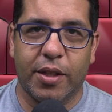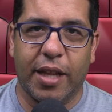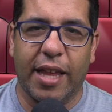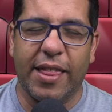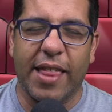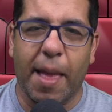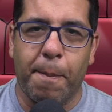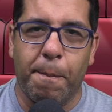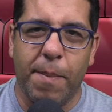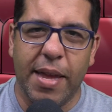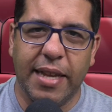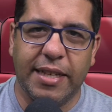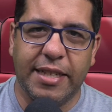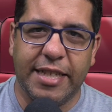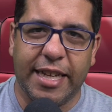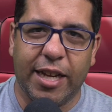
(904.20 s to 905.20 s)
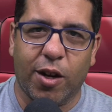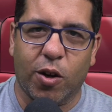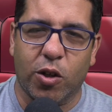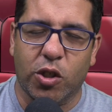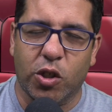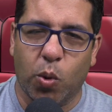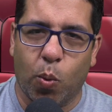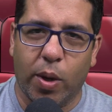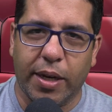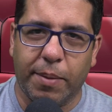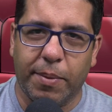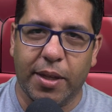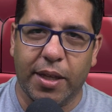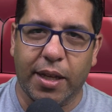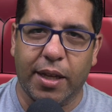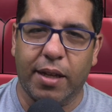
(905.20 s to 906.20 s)
that mid-tier $20
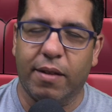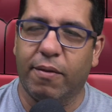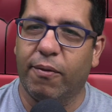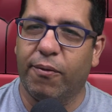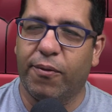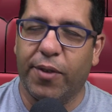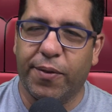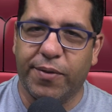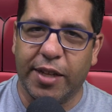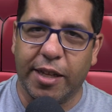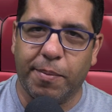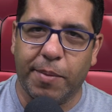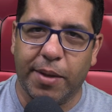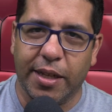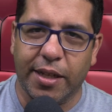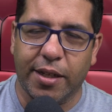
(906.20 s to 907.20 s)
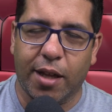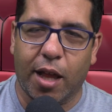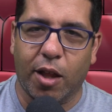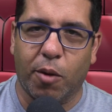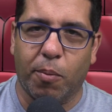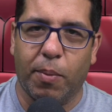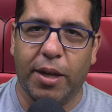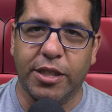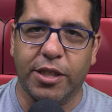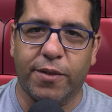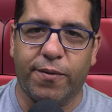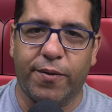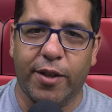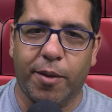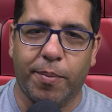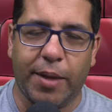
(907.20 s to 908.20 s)
million, $15 million budget
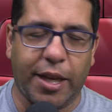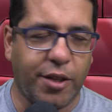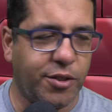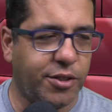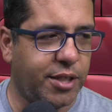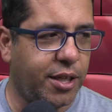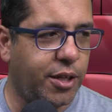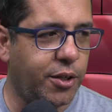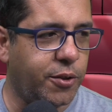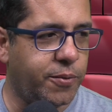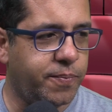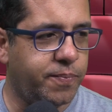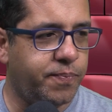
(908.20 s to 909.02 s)
film they used to do